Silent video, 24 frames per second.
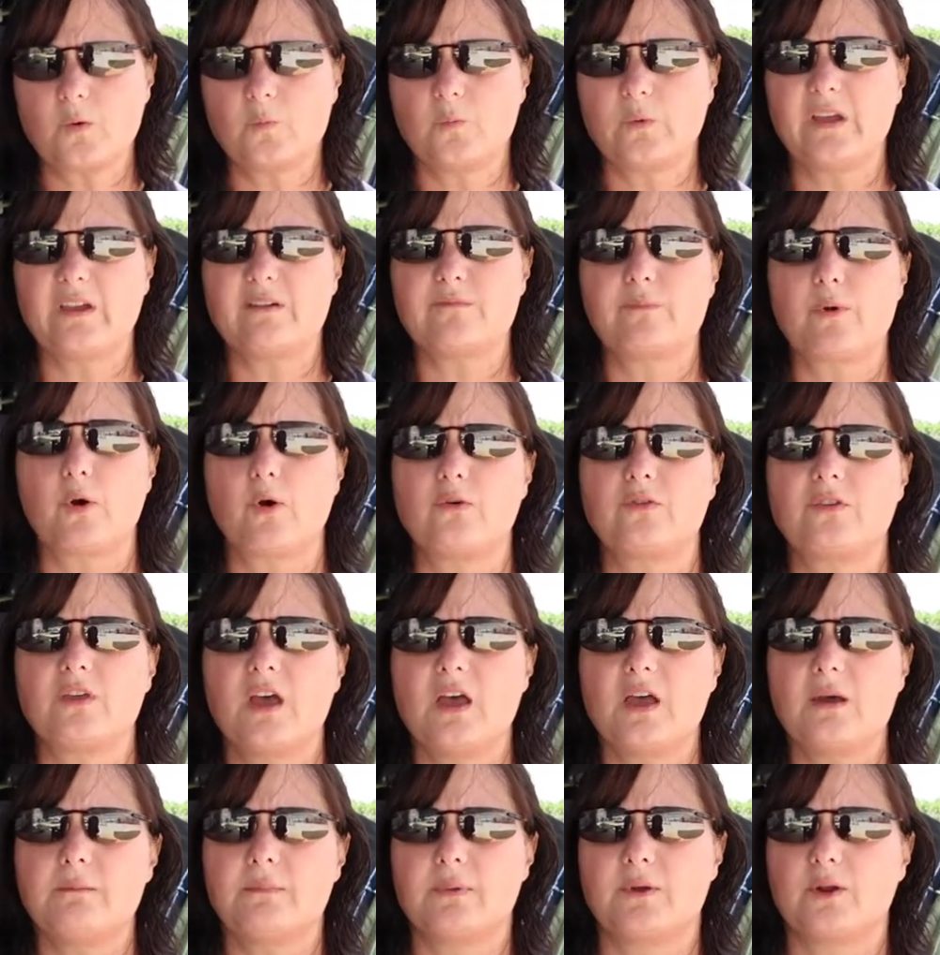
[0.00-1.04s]
We have both
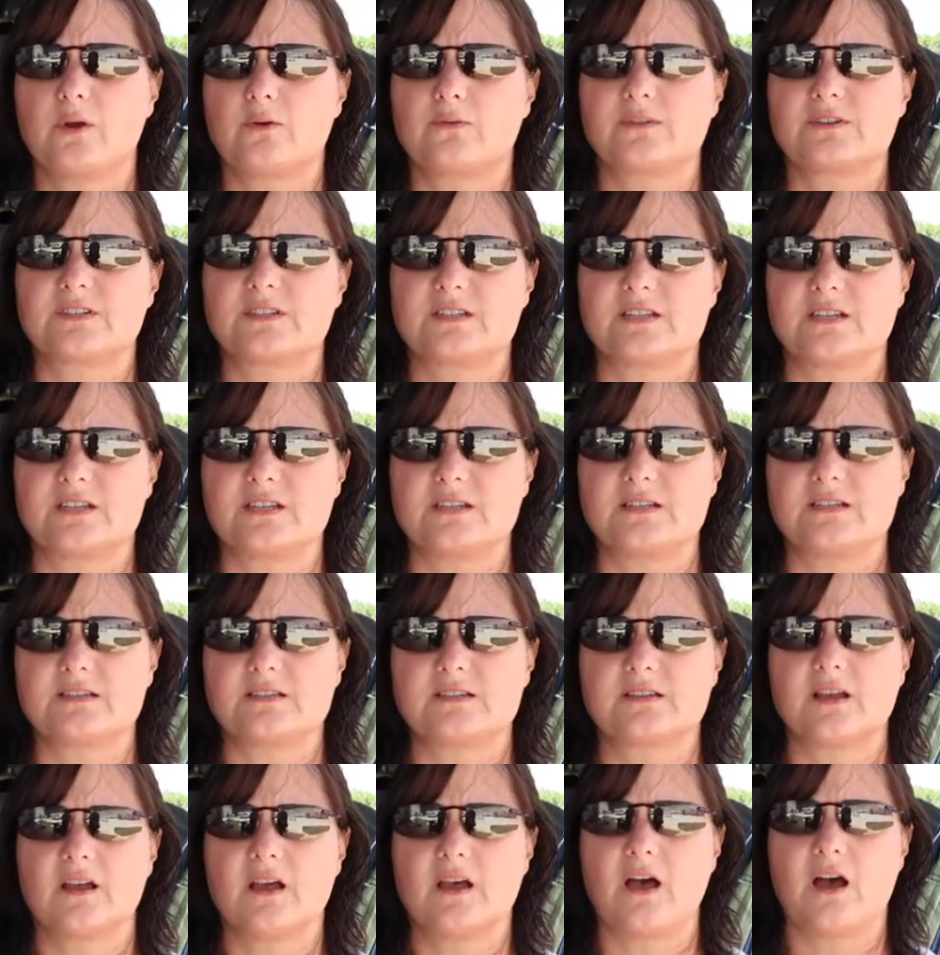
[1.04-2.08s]
been
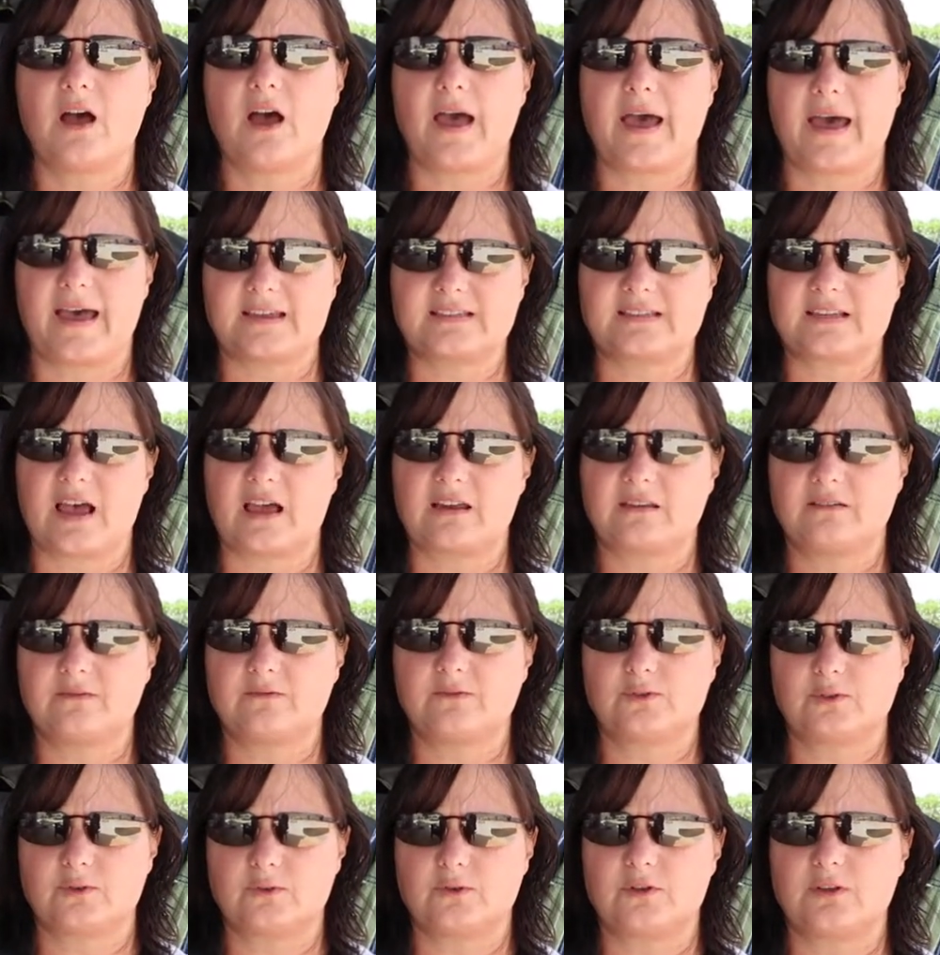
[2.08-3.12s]
overseas as
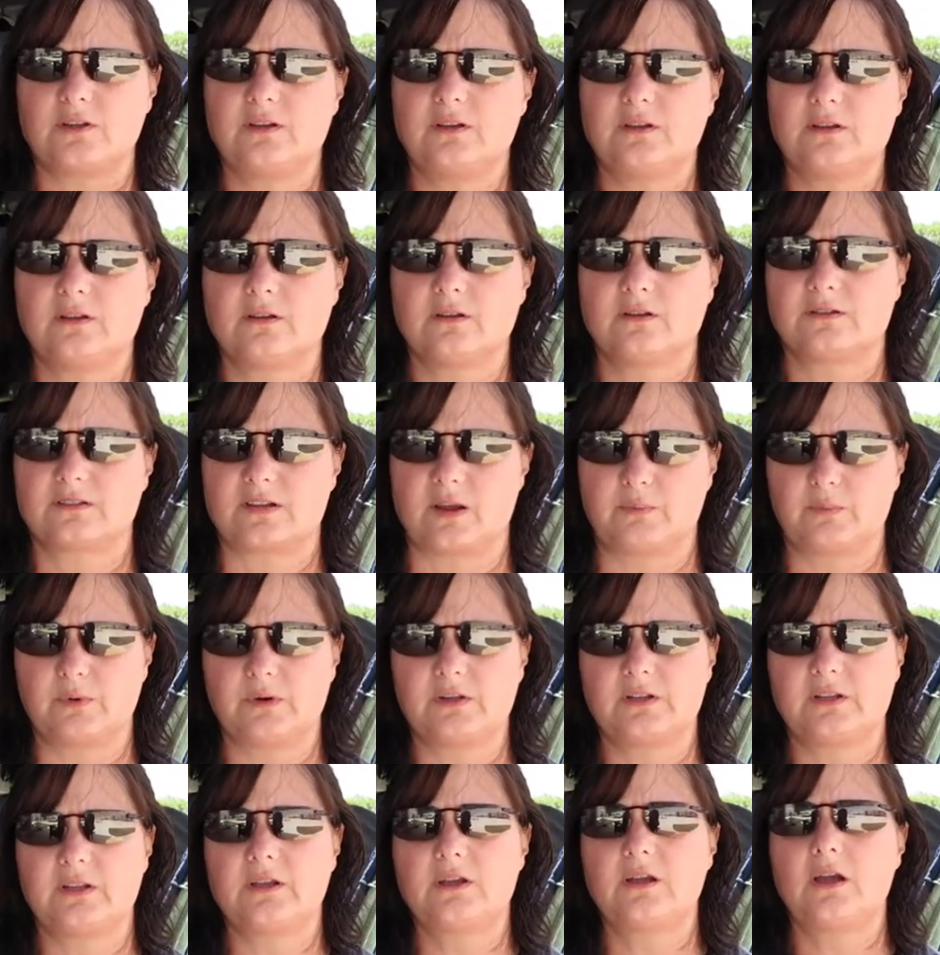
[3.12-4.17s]
active duty
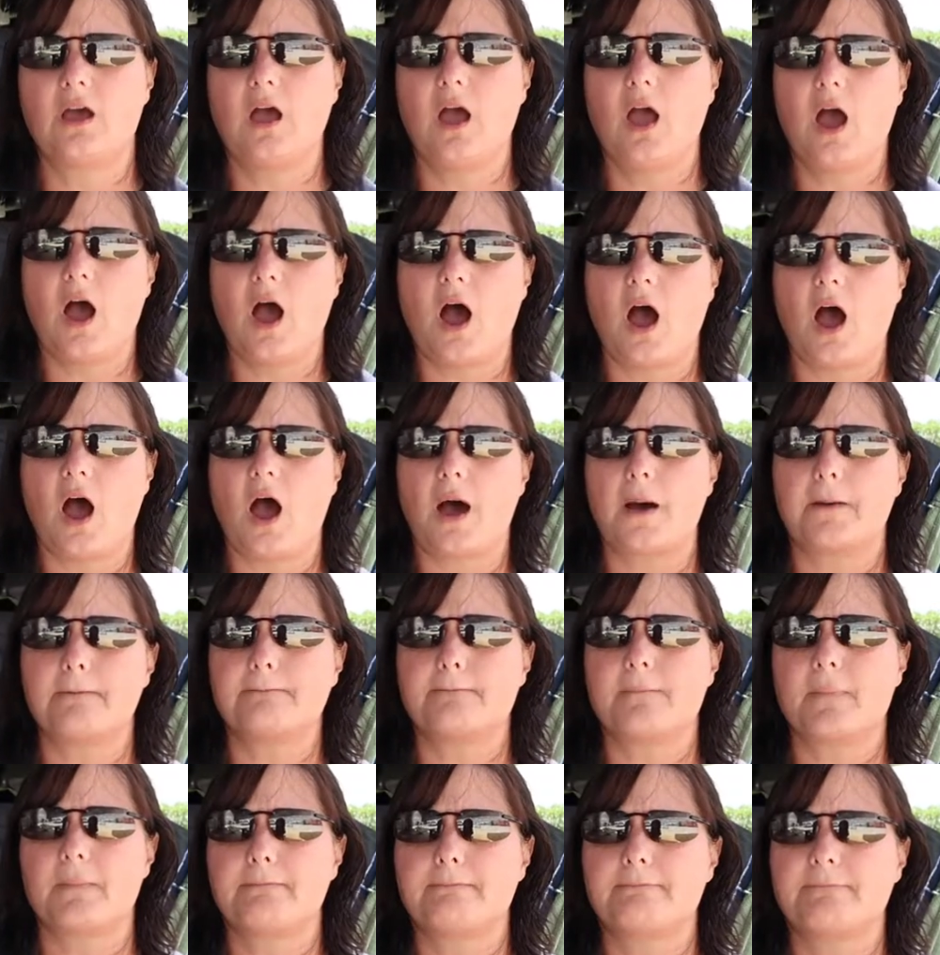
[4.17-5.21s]
separately,
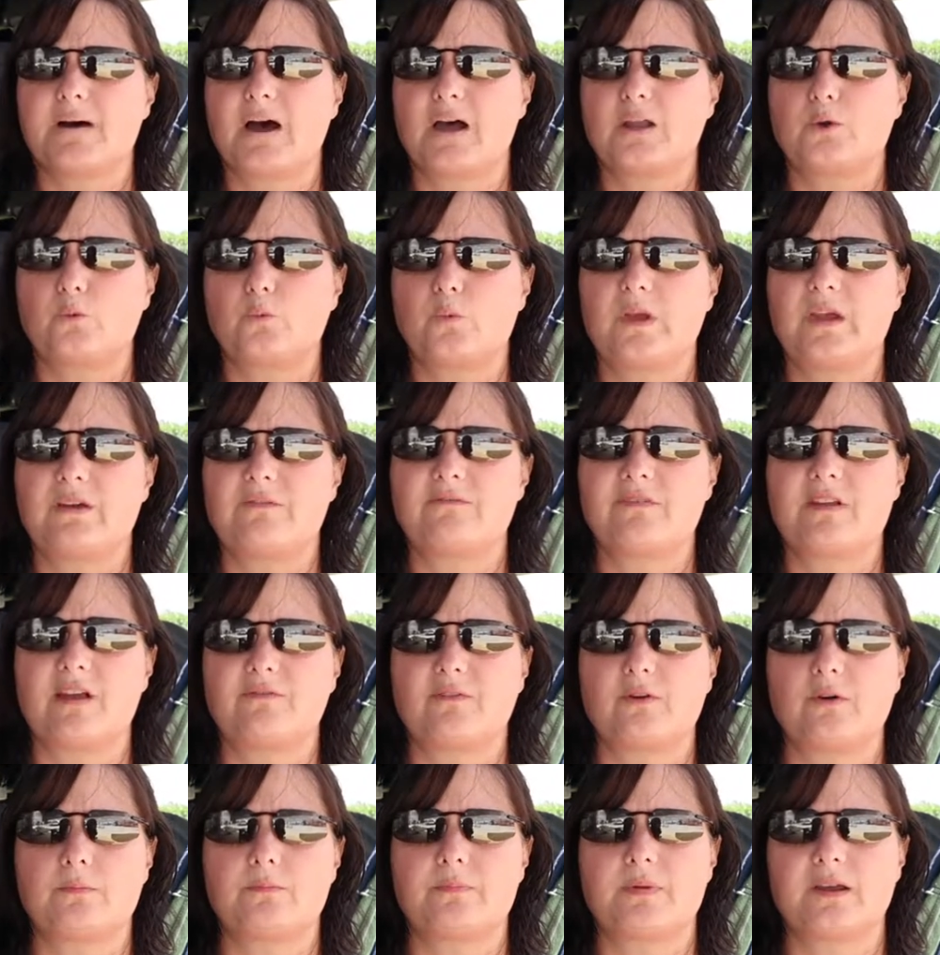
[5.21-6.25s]
um, but we have
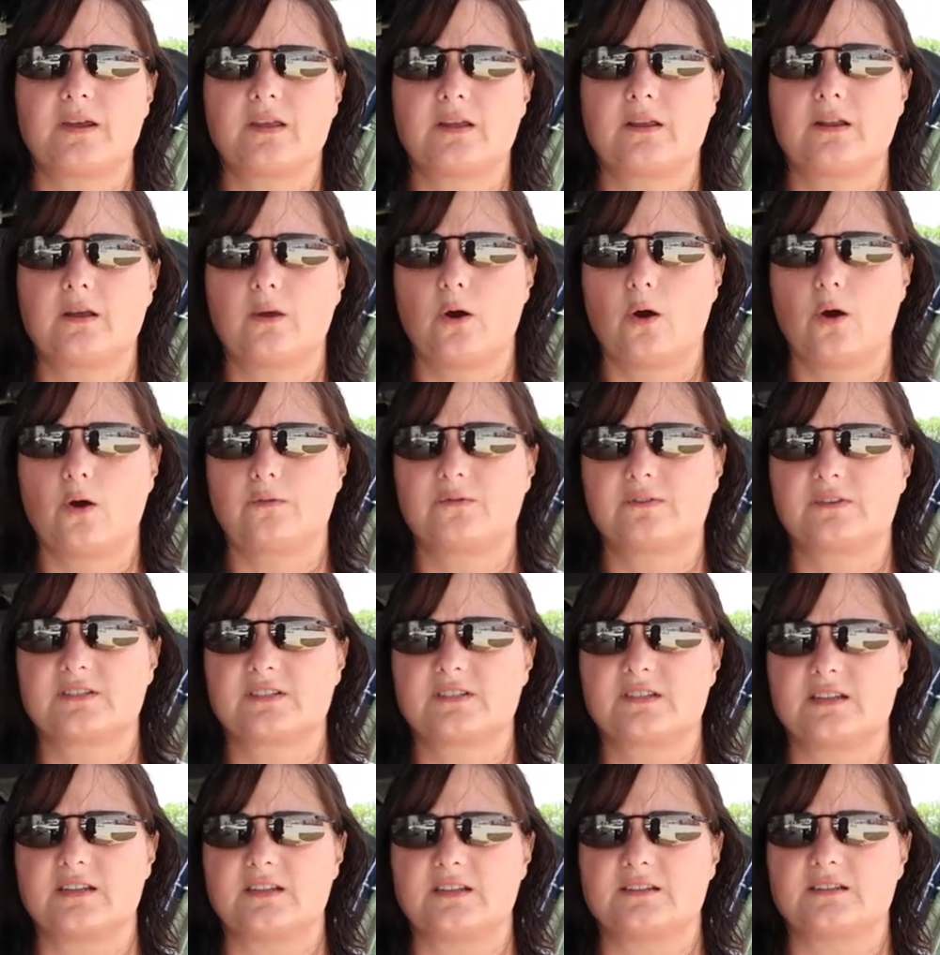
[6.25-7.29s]
never been
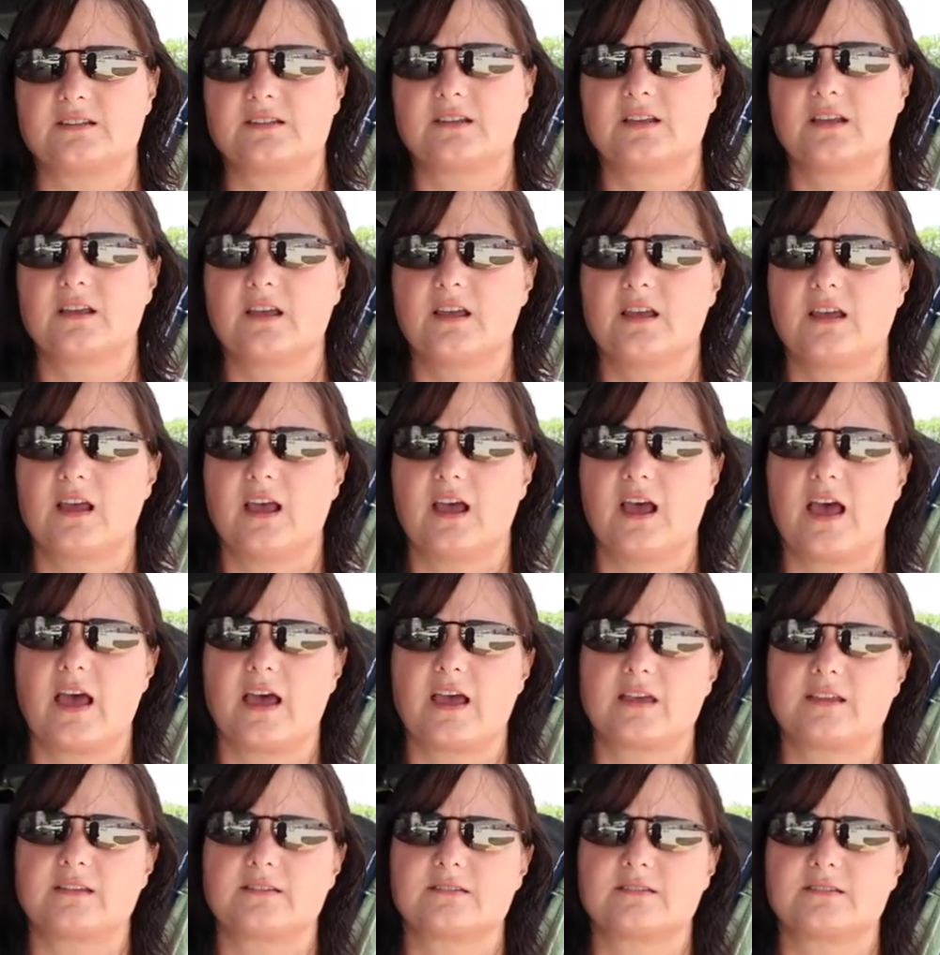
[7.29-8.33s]
overseas
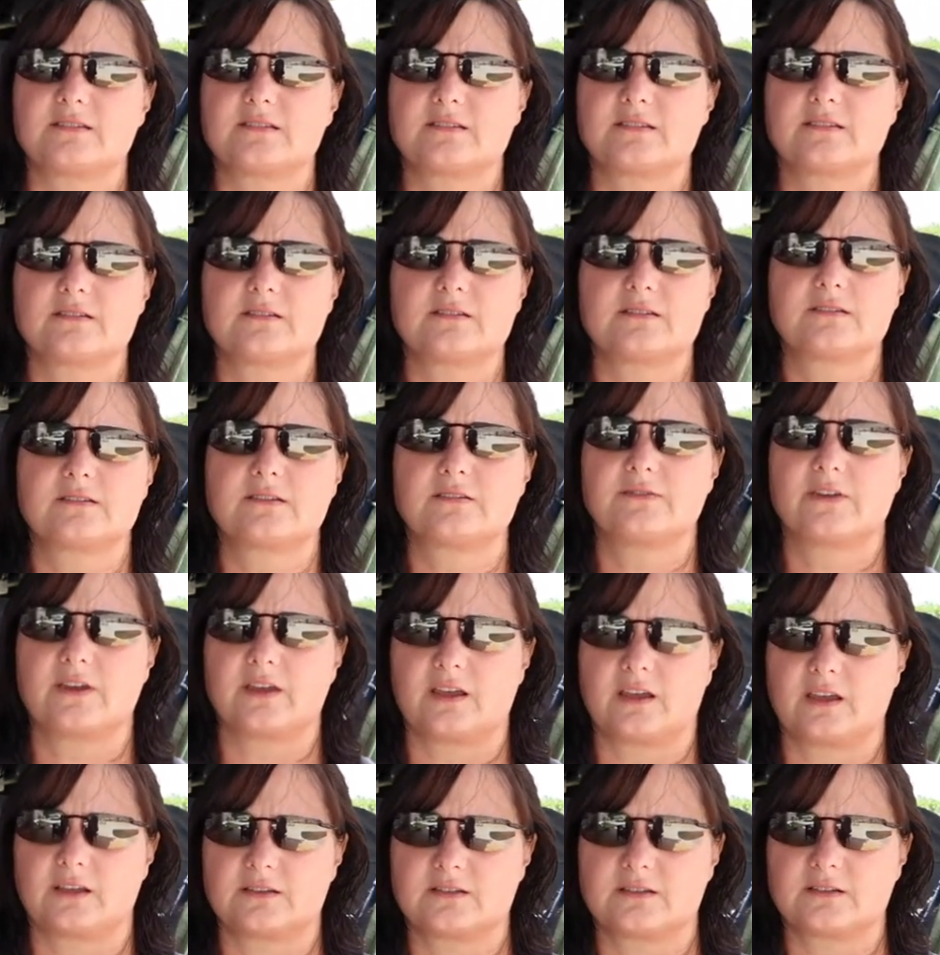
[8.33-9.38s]
as
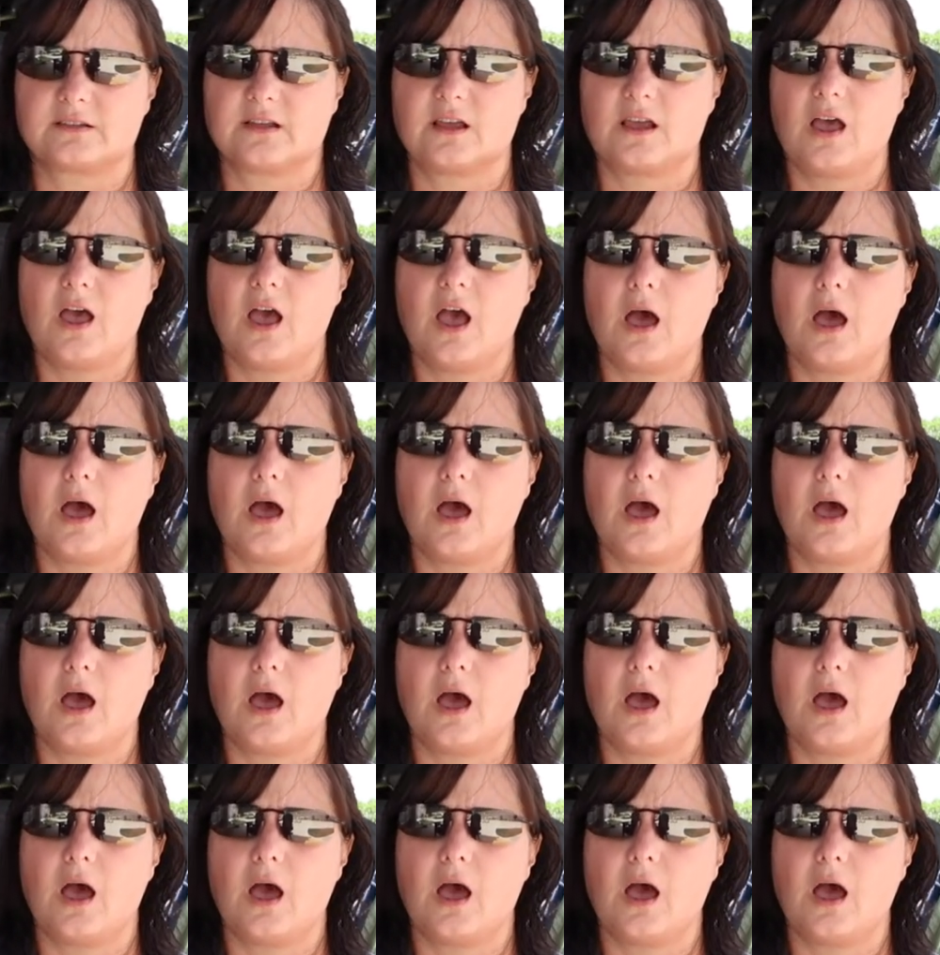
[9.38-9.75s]
civilians.